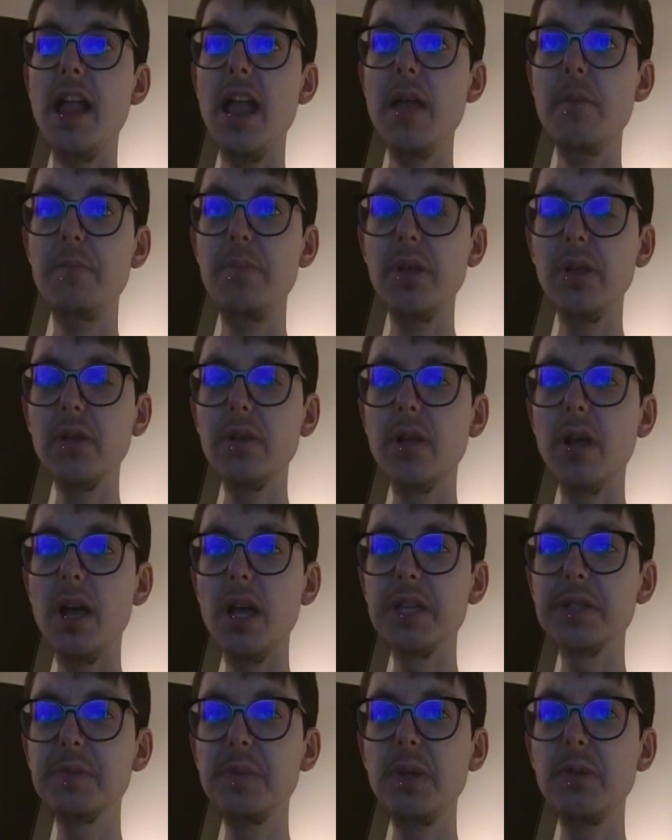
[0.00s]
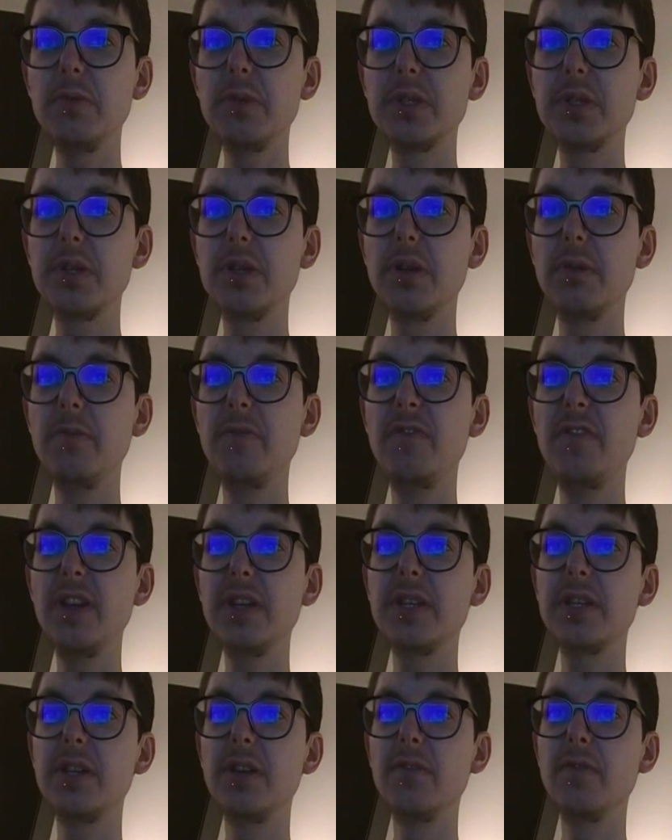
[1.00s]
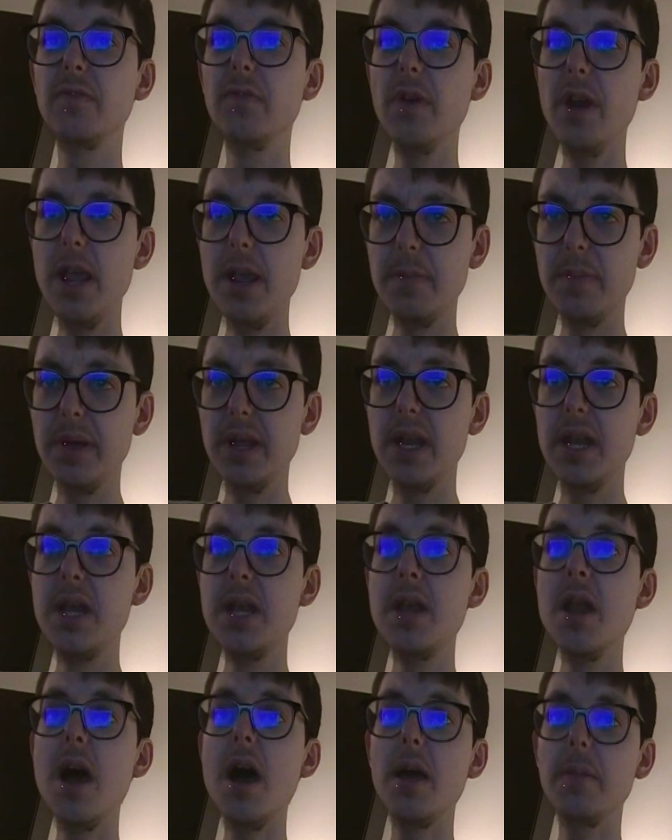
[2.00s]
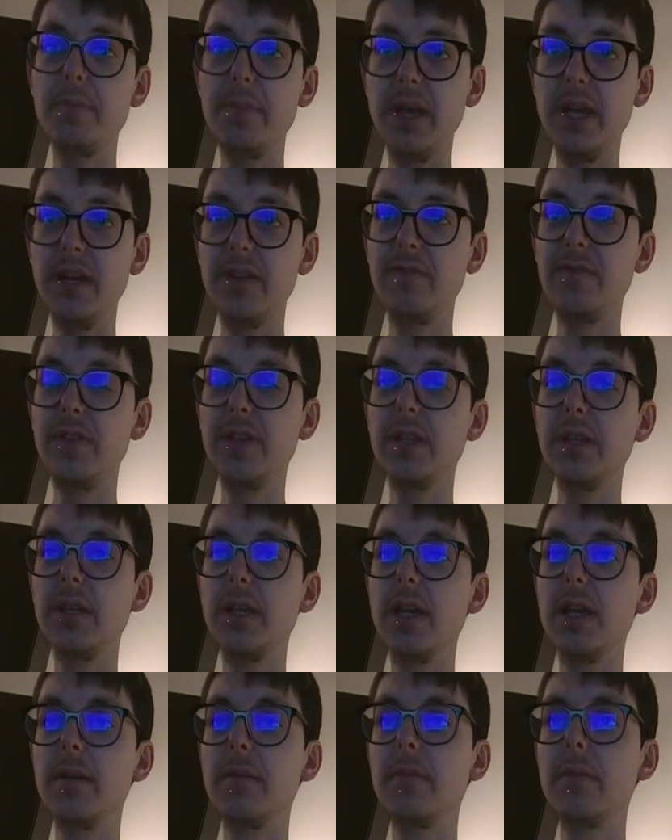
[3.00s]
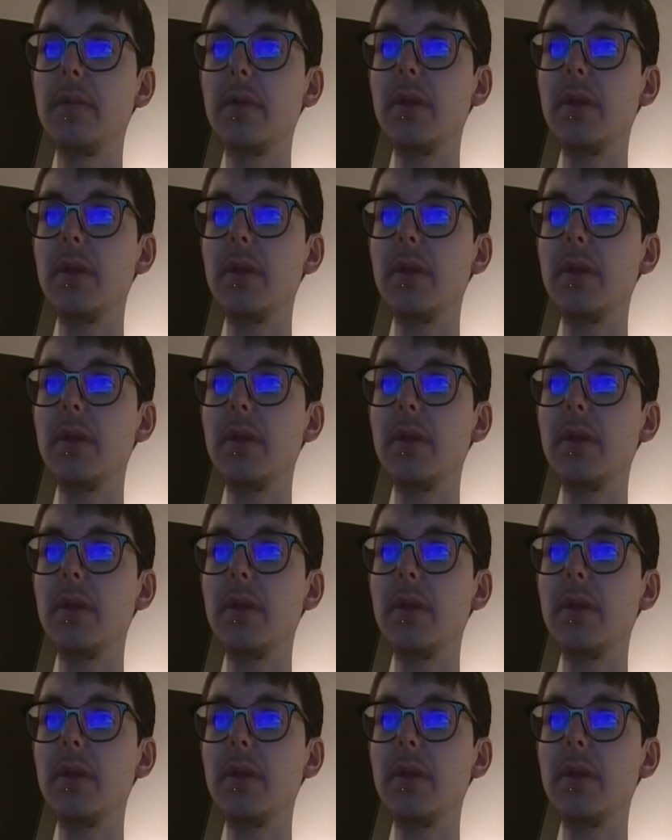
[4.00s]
And Bill Cosby was convicted of rape, not pedophilia.